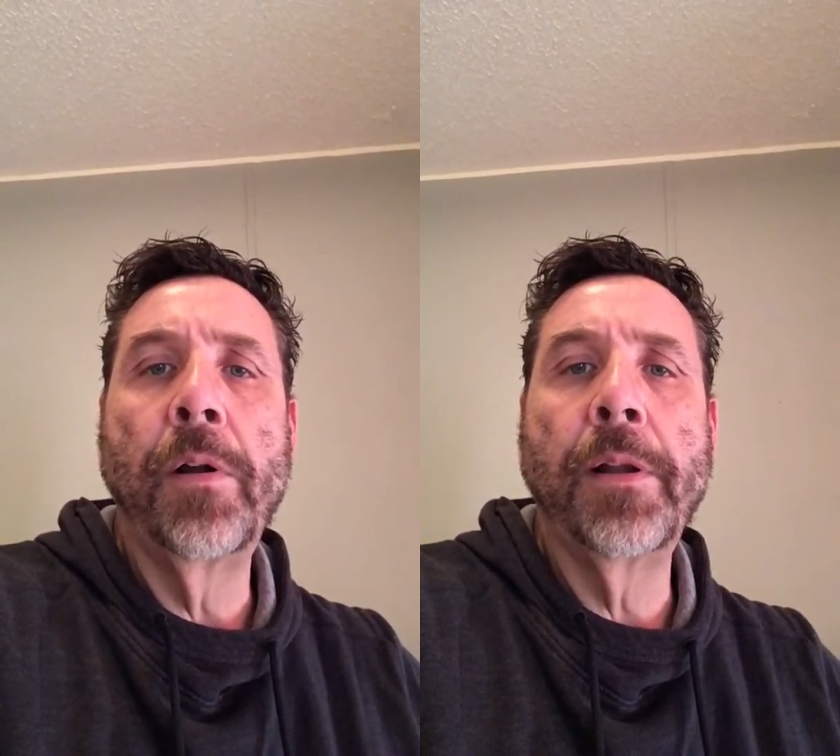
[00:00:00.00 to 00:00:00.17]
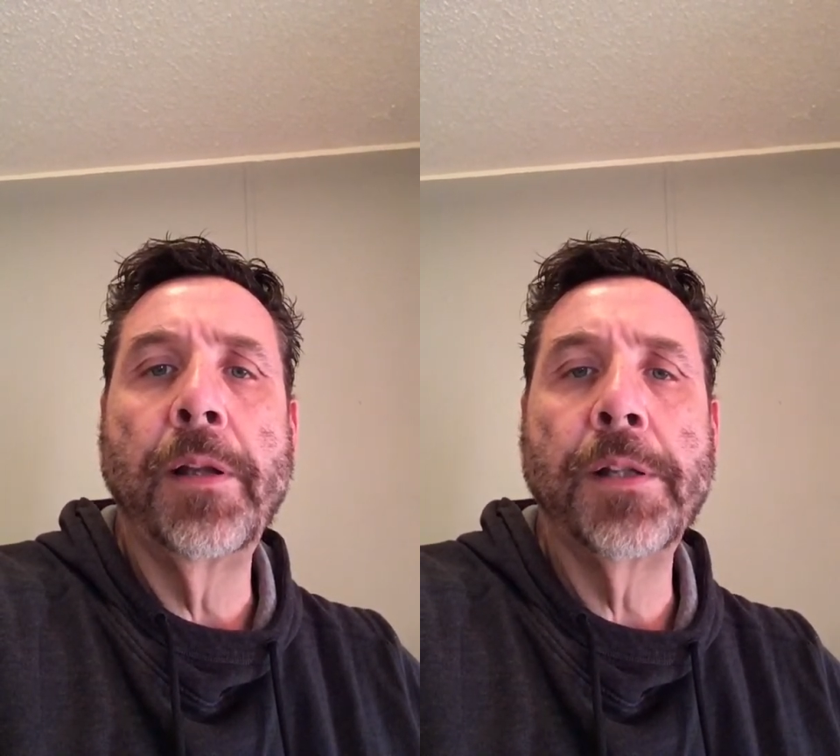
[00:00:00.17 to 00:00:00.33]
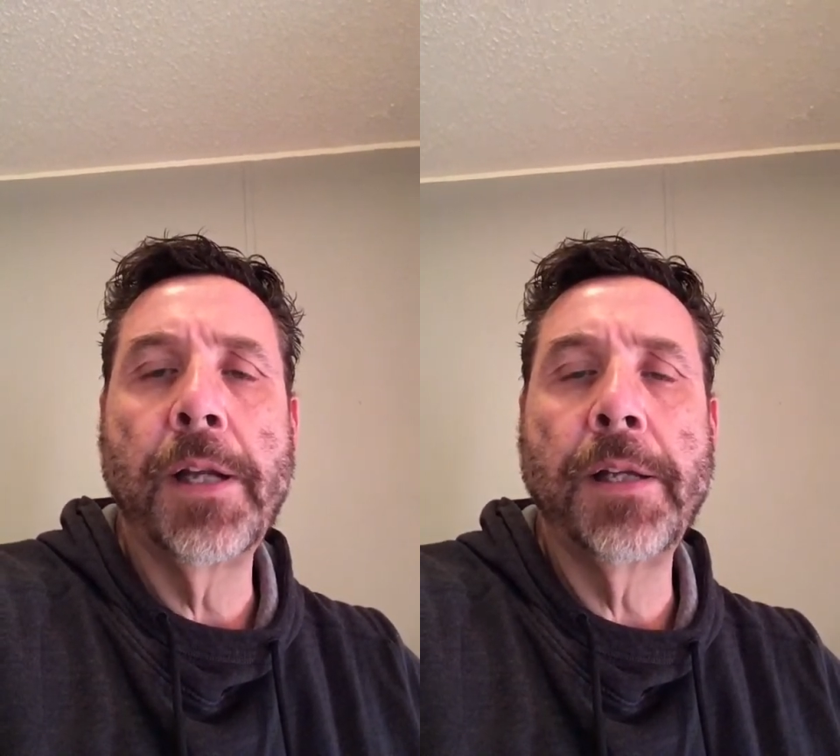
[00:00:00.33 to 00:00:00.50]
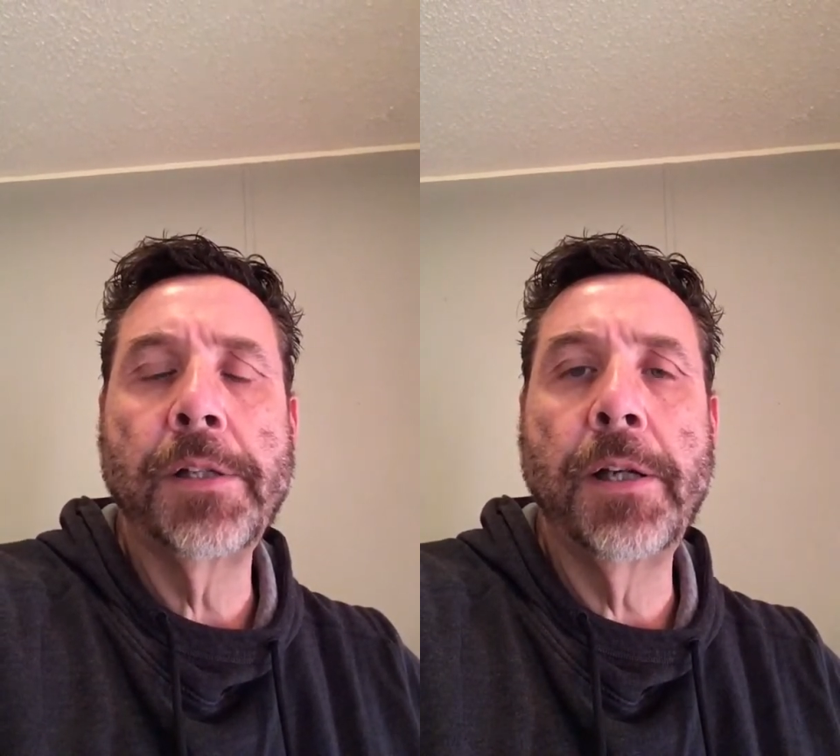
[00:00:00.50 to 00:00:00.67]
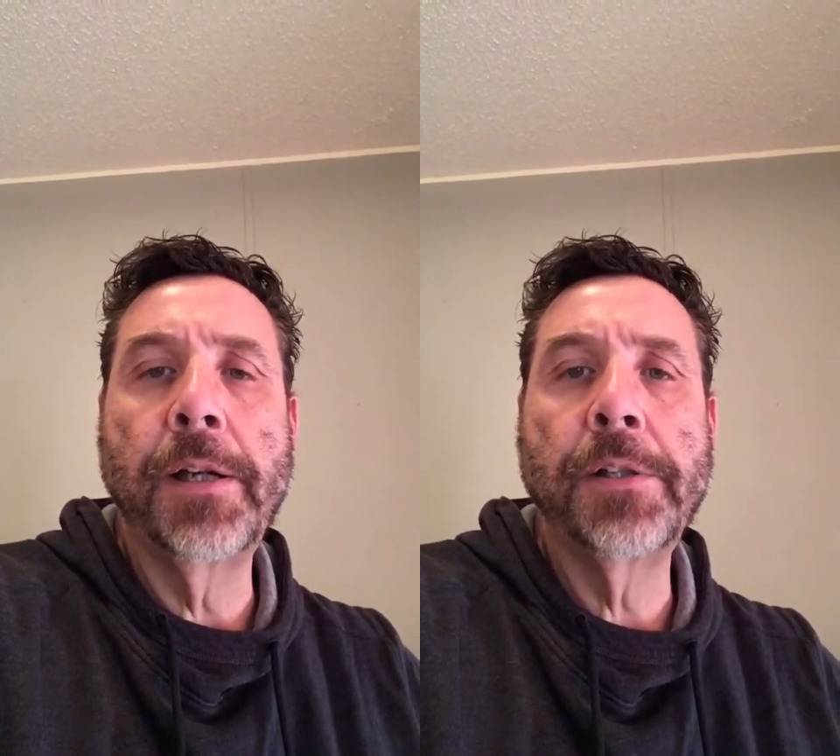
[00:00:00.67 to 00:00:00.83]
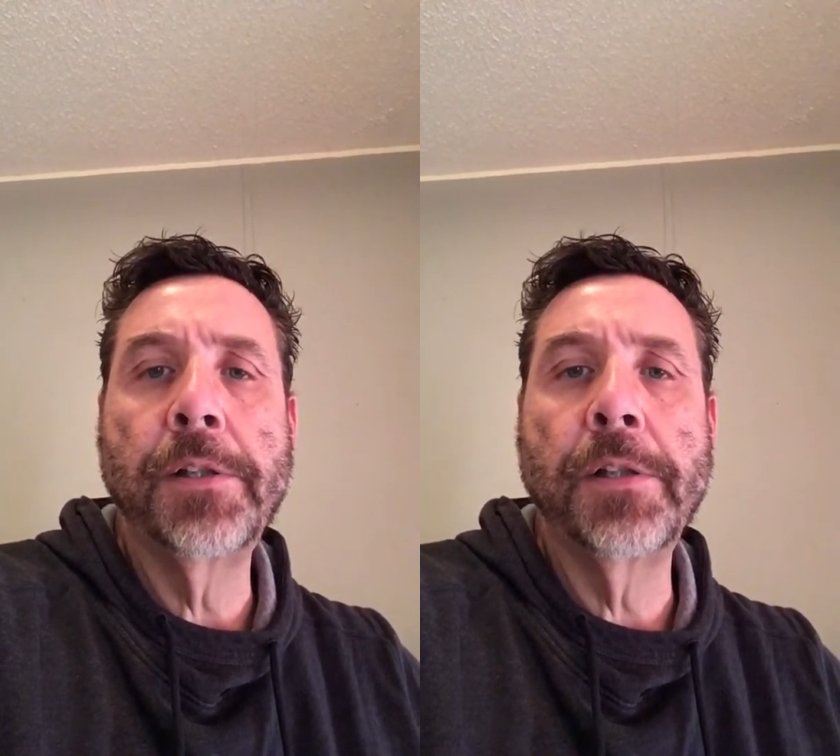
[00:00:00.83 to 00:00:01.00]
in the
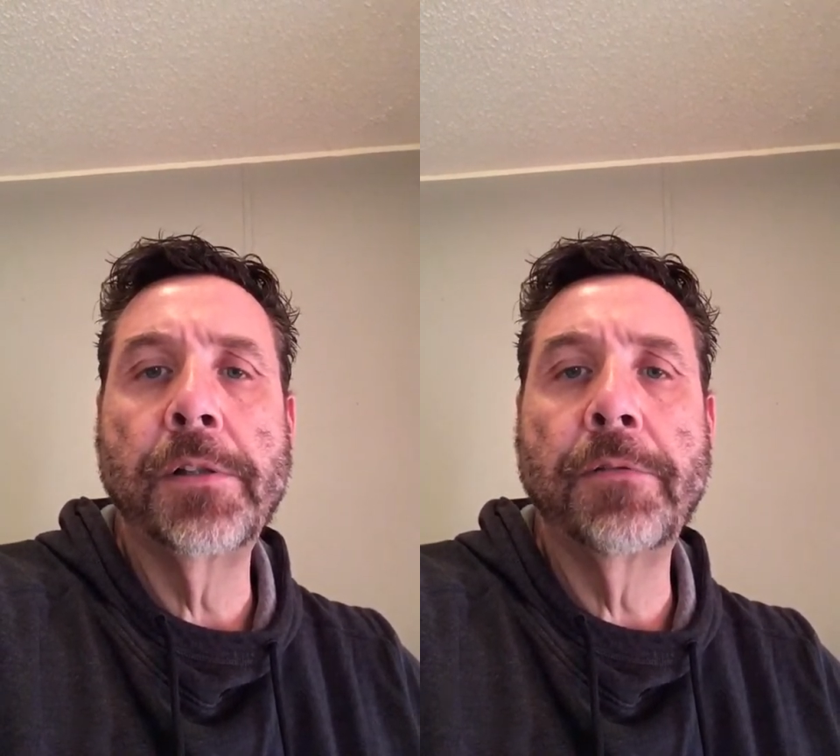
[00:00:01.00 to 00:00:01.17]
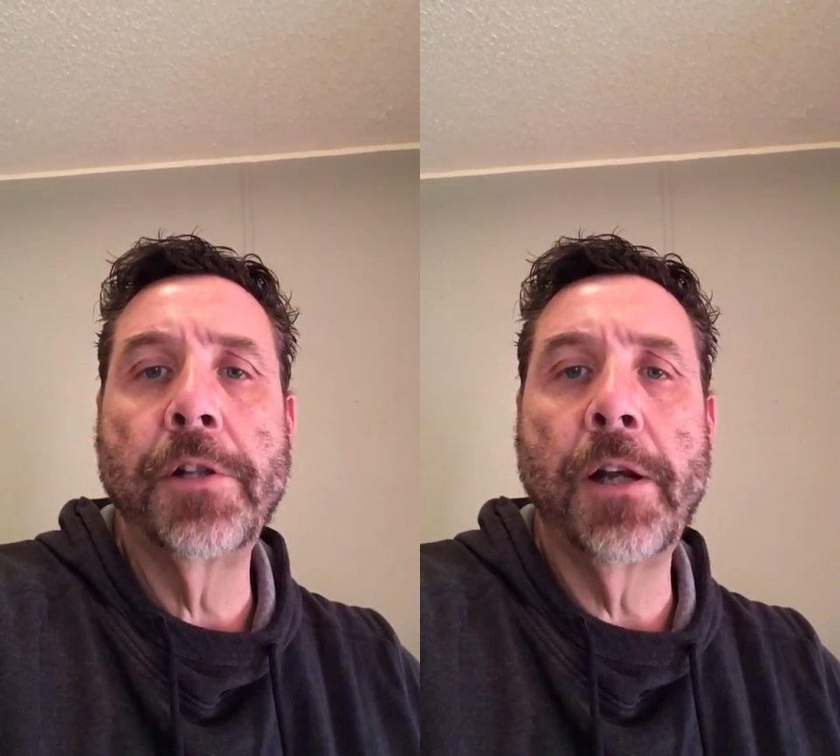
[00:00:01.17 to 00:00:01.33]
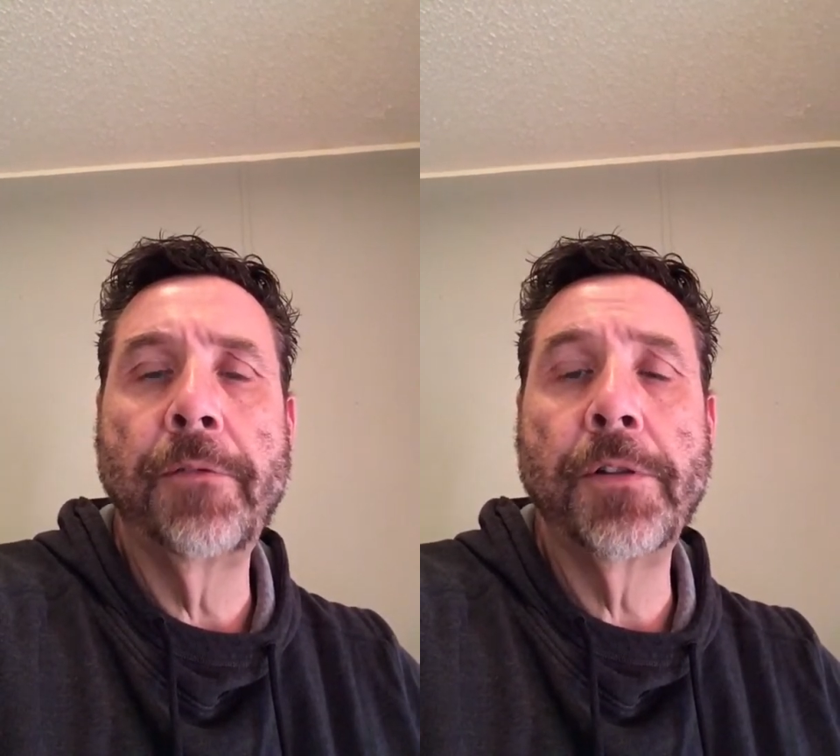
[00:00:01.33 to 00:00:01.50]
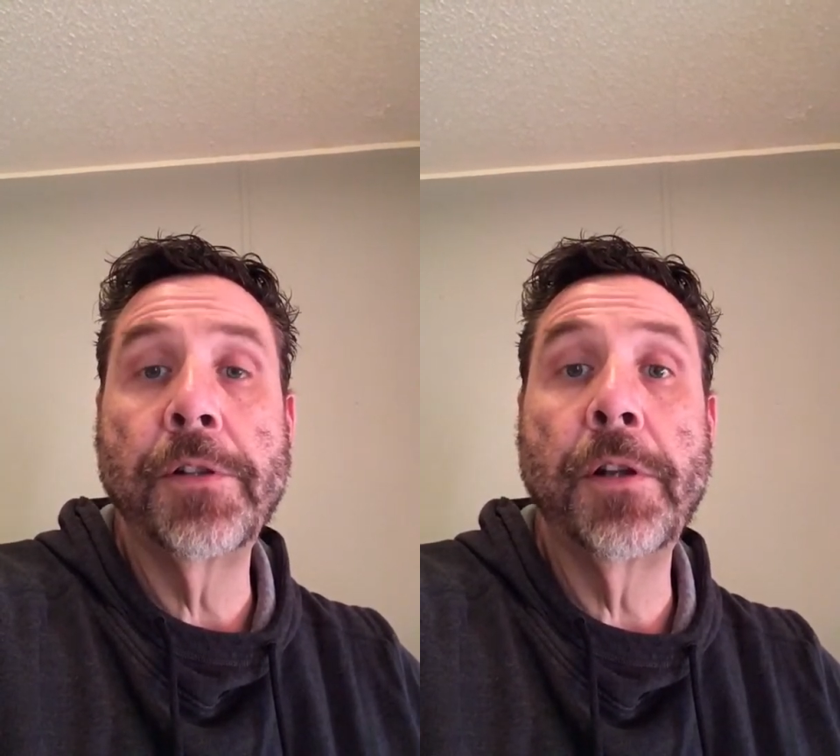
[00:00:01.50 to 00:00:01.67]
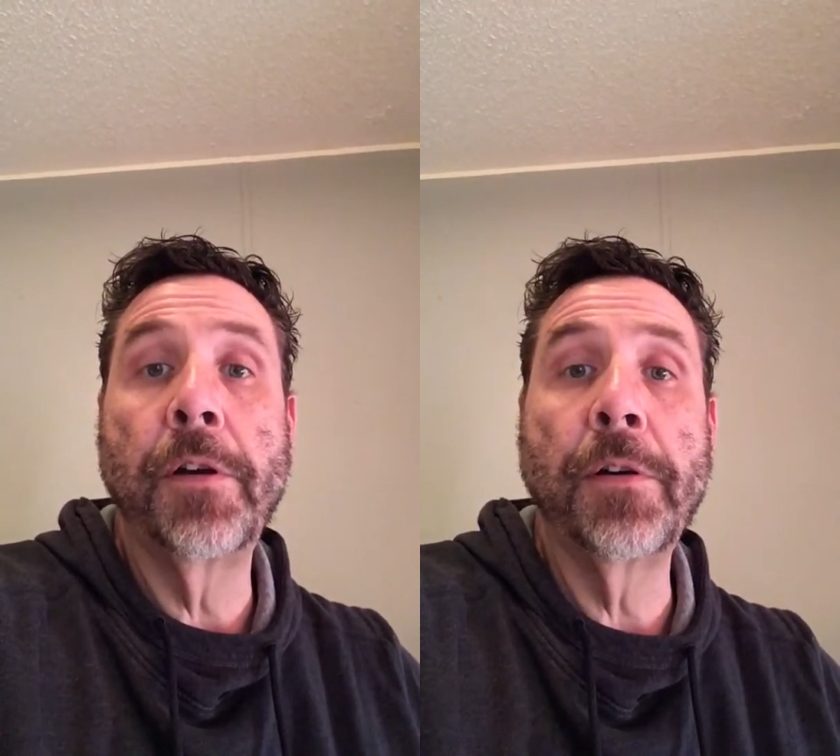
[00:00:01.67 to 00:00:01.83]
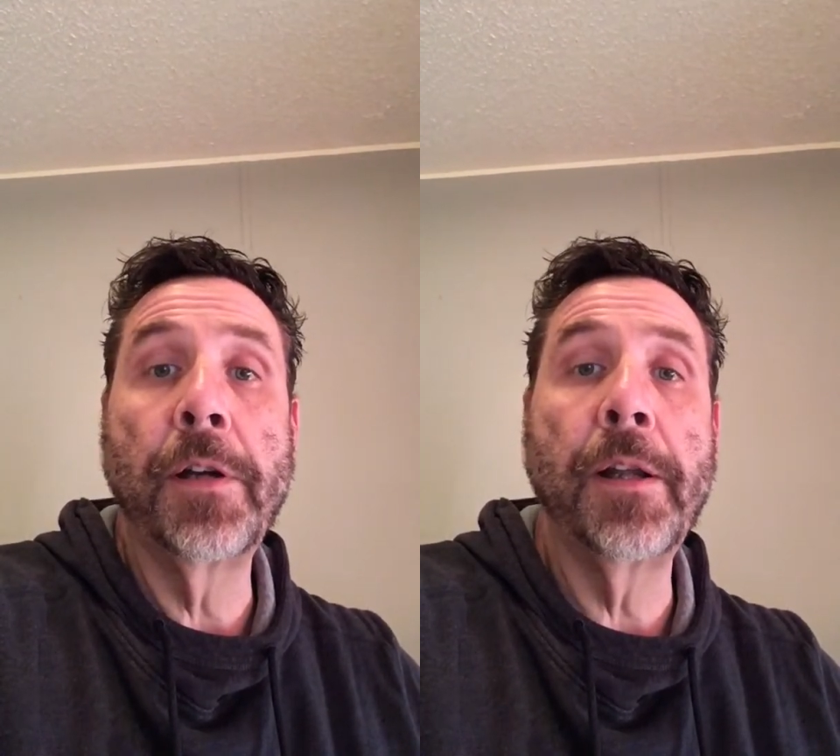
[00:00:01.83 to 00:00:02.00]
assassinations of John
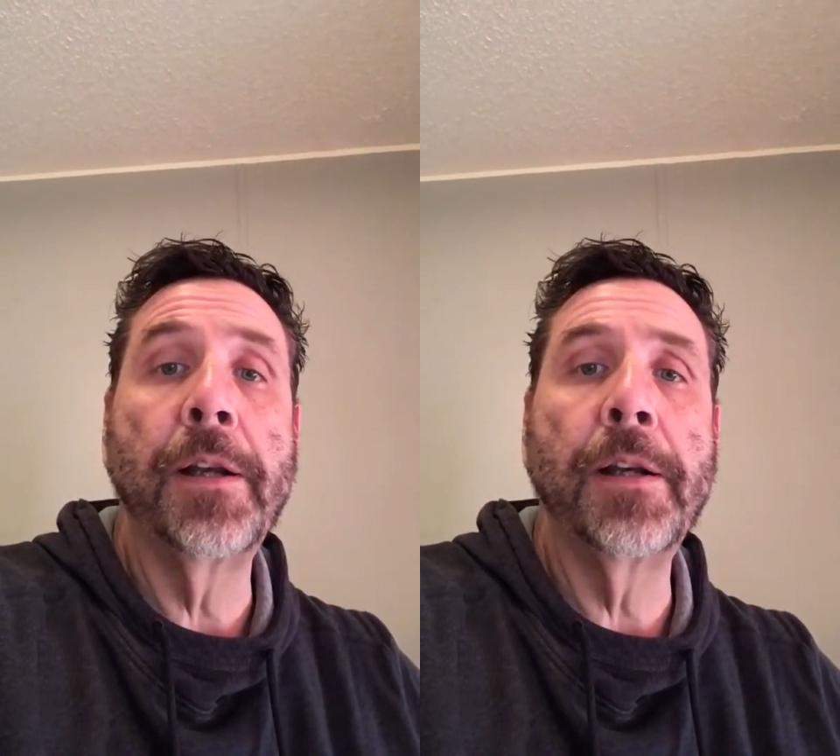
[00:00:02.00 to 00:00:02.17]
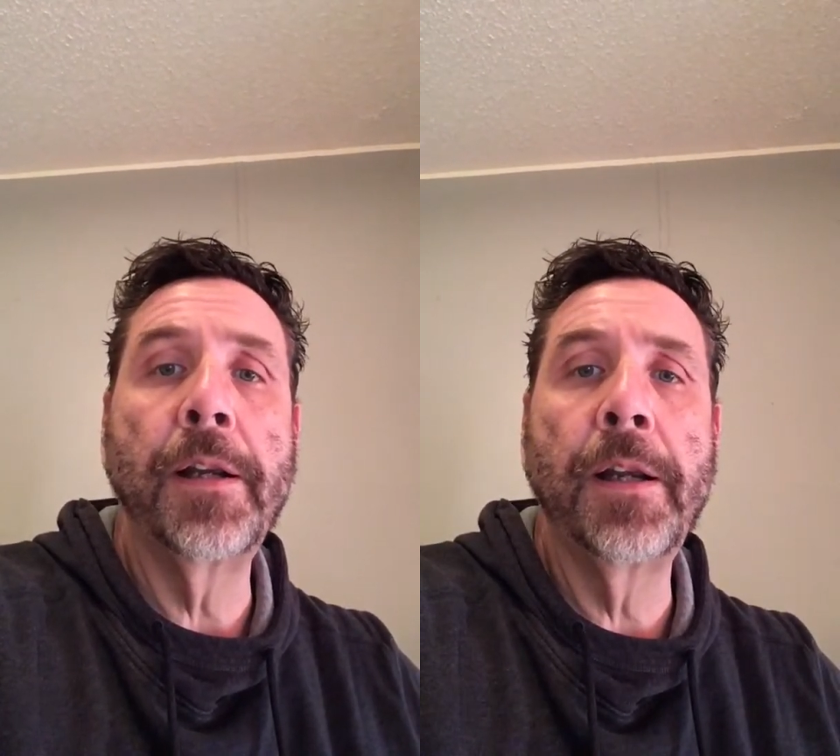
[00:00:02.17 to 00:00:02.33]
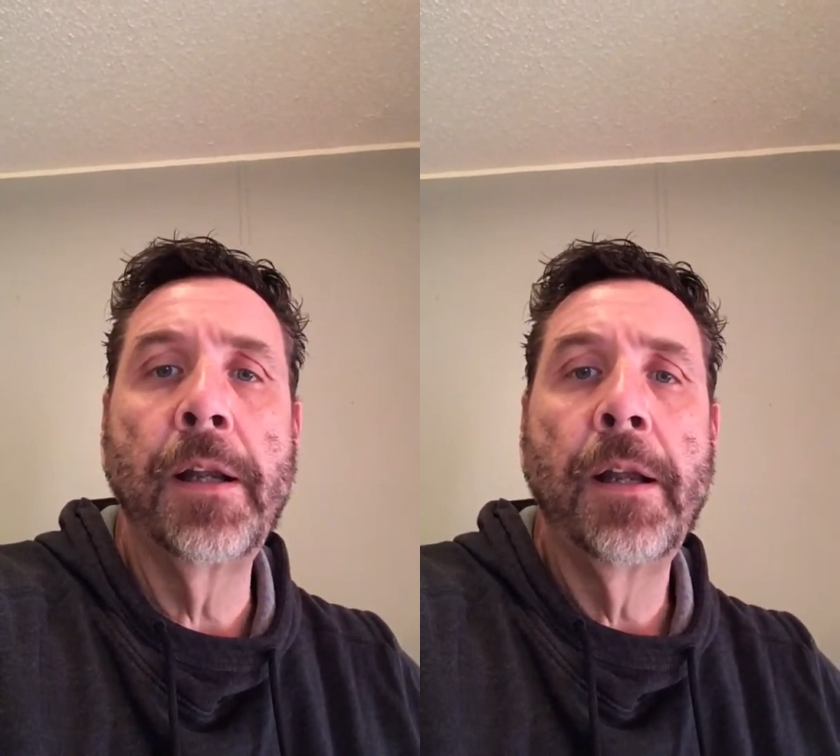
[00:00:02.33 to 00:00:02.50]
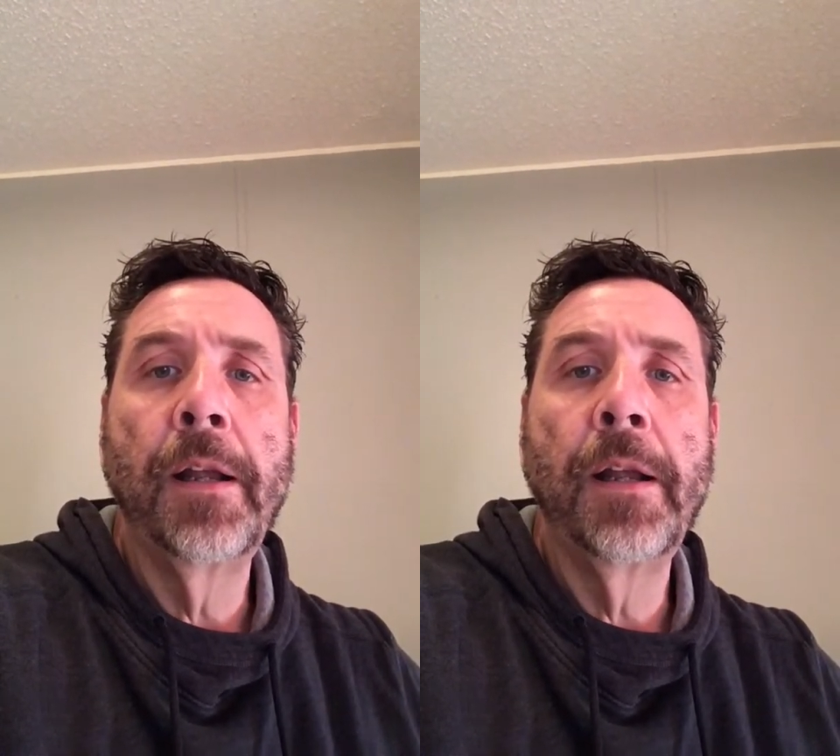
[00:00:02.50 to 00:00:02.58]
Fitzgerald Kennedy,